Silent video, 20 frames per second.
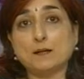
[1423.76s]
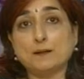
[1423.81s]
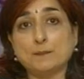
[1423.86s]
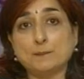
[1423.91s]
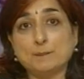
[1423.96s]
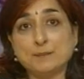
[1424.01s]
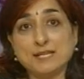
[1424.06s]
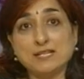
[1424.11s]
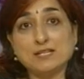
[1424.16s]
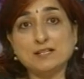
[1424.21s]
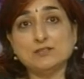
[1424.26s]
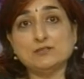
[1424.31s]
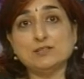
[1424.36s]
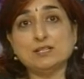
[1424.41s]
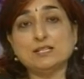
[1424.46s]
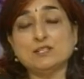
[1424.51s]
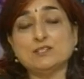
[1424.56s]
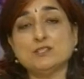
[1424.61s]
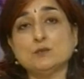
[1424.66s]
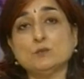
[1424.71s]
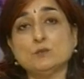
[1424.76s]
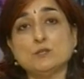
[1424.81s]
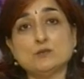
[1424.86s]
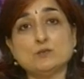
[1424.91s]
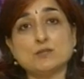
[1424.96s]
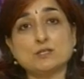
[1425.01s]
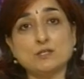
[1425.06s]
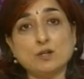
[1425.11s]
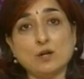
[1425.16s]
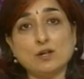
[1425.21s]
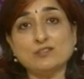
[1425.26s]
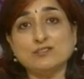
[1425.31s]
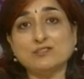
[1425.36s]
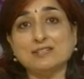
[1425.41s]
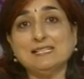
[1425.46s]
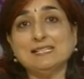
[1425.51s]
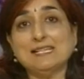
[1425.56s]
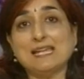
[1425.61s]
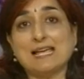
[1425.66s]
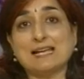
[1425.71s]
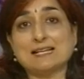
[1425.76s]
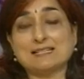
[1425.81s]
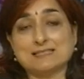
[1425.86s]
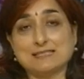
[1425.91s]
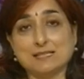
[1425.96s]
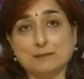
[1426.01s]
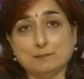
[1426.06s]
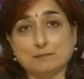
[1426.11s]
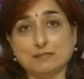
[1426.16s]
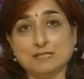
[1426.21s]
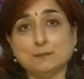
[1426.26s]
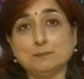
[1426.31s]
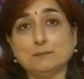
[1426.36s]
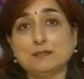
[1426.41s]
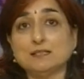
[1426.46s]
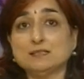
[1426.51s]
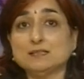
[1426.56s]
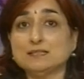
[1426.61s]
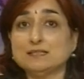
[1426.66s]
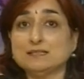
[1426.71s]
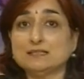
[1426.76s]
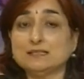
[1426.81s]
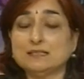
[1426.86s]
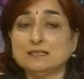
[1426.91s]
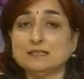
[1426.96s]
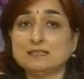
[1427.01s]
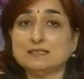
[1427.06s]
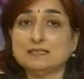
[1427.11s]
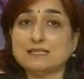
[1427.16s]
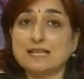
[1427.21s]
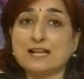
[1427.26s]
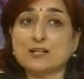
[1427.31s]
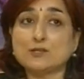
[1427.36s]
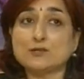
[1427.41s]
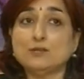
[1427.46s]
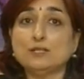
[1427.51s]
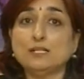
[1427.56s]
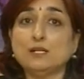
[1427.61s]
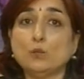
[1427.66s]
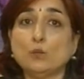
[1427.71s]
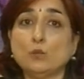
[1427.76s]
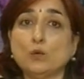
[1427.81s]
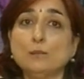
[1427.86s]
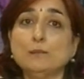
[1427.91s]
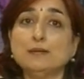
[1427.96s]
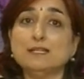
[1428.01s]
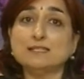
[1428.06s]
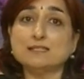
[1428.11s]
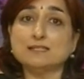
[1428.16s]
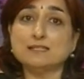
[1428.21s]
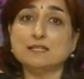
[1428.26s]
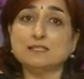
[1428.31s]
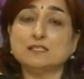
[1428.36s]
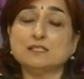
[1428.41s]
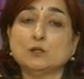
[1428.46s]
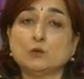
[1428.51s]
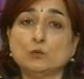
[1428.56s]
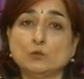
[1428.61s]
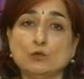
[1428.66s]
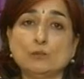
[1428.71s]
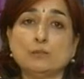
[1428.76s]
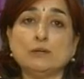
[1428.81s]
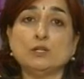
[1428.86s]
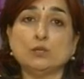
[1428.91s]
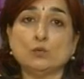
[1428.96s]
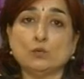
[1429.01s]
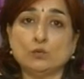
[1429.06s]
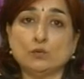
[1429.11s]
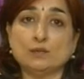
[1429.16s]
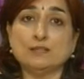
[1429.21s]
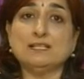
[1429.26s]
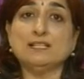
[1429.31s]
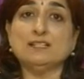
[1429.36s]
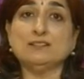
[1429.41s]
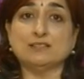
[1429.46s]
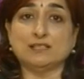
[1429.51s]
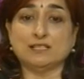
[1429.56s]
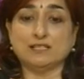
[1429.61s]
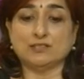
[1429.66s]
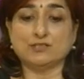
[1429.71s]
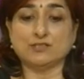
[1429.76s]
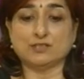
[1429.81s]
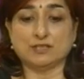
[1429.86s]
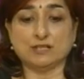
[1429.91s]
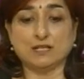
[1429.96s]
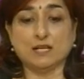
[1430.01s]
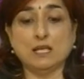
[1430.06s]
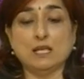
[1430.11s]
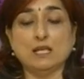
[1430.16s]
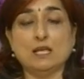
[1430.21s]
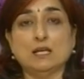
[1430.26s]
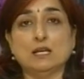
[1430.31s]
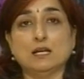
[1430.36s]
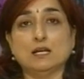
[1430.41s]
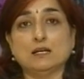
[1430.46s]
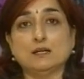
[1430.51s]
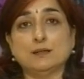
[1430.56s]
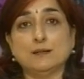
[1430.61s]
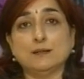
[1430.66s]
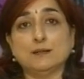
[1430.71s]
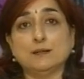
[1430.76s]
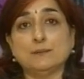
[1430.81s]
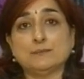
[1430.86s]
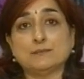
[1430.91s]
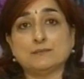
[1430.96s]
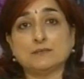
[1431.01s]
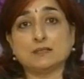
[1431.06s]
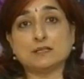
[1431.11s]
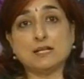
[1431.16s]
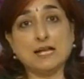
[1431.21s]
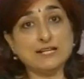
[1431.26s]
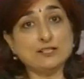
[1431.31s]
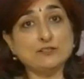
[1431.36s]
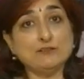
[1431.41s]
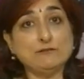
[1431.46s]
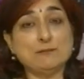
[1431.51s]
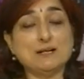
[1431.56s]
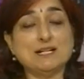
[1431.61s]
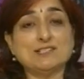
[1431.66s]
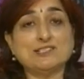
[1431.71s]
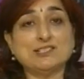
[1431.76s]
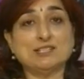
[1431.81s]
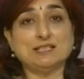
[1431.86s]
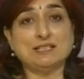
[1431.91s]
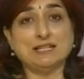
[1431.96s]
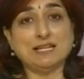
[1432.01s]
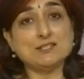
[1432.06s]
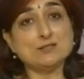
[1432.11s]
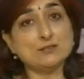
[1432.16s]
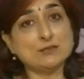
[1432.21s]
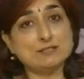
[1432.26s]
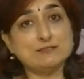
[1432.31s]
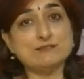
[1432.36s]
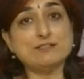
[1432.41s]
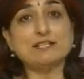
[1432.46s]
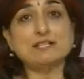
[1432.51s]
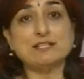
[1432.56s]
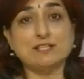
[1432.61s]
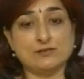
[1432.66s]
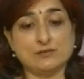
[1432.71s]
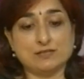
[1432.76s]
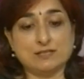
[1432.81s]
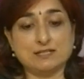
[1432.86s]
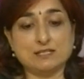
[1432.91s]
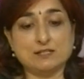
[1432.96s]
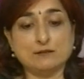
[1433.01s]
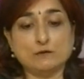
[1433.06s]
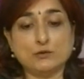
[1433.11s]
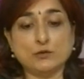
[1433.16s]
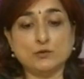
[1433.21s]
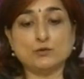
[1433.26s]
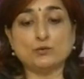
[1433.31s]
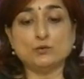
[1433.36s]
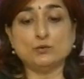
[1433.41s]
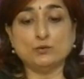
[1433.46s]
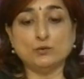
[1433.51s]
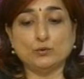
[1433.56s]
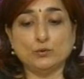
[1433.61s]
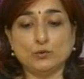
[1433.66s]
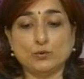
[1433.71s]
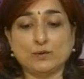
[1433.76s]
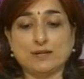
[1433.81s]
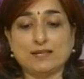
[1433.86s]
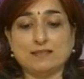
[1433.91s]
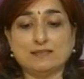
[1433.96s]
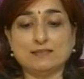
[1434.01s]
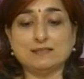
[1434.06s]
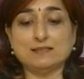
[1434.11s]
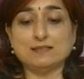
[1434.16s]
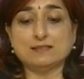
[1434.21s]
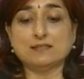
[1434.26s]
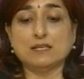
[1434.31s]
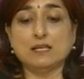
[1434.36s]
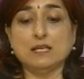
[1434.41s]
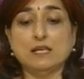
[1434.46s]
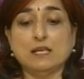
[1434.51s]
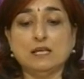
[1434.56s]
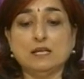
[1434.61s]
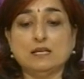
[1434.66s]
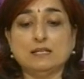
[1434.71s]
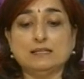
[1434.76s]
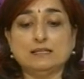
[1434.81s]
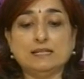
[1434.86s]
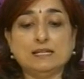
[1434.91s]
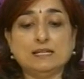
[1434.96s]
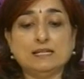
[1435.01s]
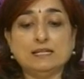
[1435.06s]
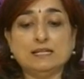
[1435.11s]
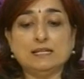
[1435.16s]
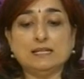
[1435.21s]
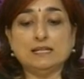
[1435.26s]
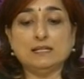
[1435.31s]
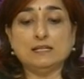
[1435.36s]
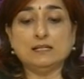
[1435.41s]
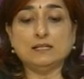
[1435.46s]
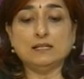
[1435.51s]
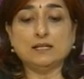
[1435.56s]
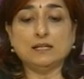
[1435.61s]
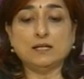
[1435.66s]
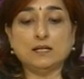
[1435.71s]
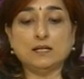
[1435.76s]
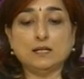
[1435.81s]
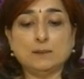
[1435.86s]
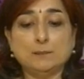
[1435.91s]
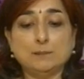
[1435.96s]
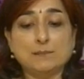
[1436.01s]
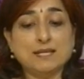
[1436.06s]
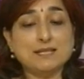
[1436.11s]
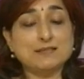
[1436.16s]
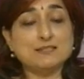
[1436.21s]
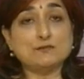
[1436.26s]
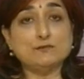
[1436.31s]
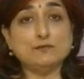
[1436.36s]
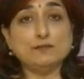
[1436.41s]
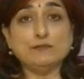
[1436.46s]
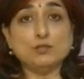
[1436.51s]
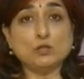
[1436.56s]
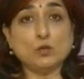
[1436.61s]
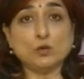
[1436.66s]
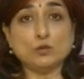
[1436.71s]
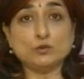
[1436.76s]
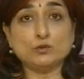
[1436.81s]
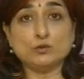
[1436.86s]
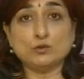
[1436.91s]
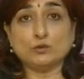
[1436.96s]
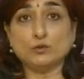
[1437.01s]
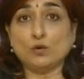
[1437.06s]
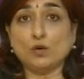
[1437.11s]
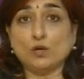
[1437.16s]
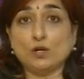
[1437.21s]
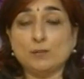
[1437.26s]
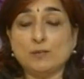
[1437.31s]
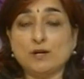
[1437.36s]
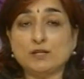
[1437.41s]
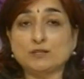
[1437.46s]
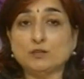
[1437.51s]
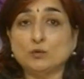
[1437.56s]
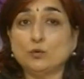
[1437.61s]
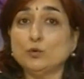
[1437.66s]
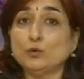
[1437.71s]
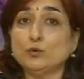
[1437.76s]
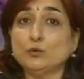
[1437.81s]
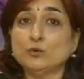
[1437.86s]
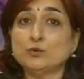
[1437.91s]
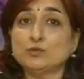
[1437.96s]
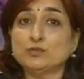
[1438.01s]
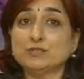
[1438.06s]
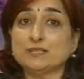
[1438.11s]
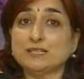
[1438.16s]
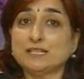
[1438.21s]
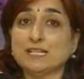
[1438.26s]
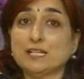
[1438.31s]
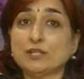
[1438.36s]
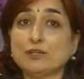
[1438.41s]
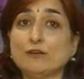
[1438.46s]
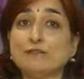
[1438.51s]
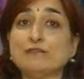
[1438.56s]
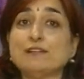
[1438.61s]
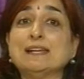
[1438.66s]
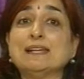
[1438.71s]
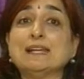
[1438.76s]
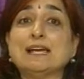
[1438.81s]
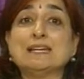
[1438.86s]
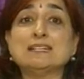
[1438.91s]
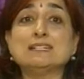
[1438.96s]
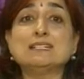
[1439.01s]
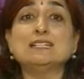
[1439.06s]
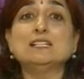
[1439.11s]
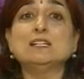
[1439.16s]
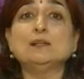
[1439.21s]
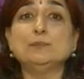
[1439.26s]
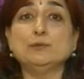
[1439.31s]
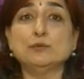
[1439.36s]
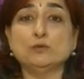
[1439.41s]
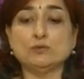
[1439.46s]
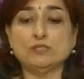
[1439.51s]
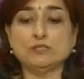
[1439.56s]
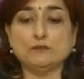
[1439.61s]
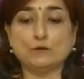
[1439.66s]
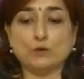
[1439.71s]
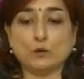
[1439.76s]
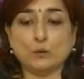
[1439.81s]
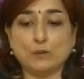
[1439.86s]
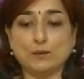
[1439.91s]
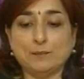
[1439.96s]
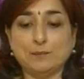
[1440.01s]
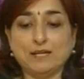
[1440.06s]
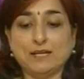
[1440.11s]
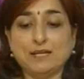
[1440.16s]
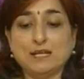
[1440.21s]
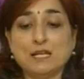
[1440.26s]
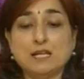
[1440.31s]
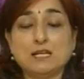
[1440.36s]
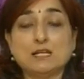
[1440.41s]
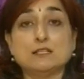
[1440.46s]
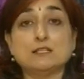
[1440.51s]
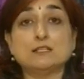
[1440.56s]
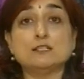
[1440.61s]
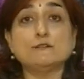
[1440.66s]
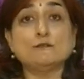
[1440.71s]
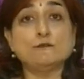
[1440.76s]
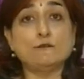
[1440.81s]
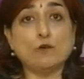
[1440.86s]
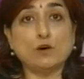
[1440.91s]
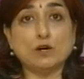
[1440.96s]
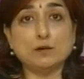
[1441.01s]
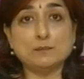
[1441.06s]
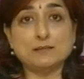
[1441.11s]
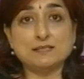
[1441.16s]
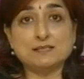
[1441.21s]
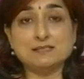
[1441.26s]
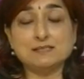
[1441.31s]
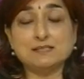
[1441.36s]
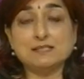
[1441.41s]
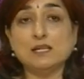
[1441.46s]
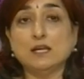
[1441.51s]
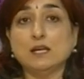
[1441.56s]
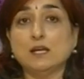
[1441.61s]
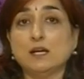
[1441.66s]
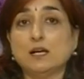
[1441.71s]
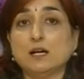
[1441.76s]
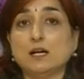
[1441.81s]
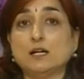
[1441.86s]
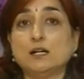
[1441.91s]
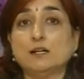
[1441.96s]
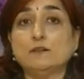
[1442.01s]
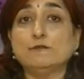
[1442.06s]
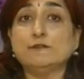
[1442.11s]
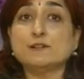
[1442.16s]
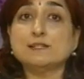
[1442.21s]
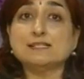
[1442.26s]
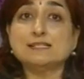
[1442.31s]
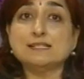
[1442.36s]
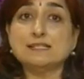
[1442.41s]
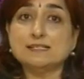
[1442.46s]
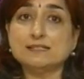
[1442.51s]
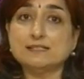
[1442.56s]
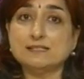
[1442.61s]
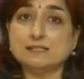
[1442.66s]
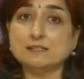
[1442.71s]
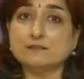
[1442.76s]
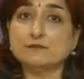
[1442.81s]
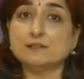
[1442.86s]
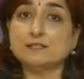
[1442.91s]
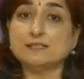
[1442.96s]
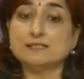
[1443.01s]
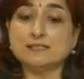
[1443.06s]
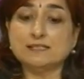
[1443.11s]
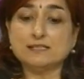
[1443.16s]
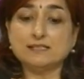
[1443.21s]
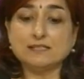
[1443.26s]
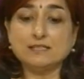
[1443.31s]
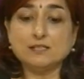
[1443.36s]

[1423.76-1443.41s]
pagan religion which was not really accepted, but it is actually a woman-centered, woman-only religion, kind of marginalized. So it's very interesting for you to look at this. Then in myths we will also talk about the whole notion again of an ideal beauty for women, deformity, fertility